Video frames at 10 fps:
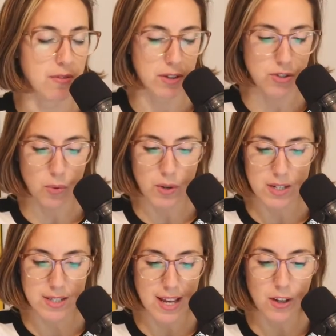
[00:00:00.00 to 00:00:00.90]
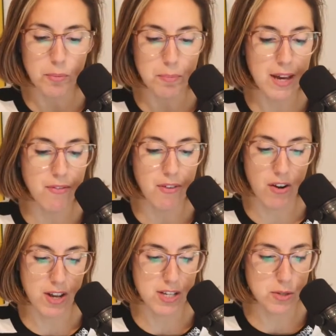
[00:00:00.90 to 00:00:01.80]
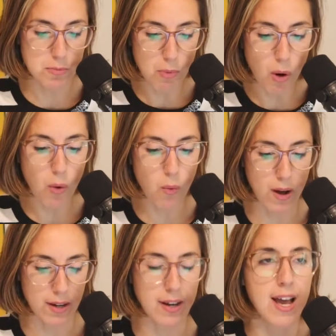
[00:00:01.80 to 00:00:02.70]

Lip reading: Towards, it could be a very small one.